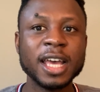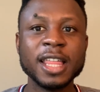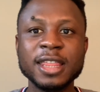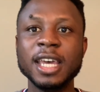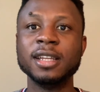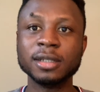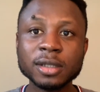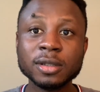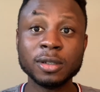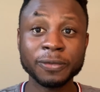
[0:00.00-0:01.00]
then
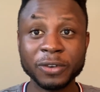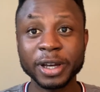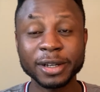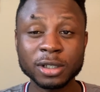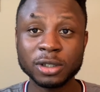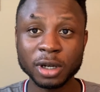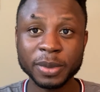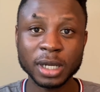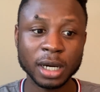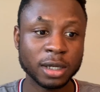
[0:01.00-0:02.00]
don't forget to
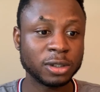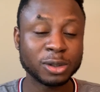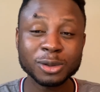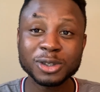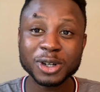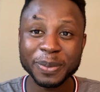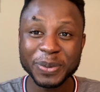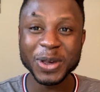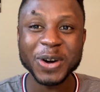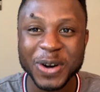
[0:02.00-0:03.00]
drop
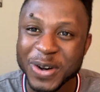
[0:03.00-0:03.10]
your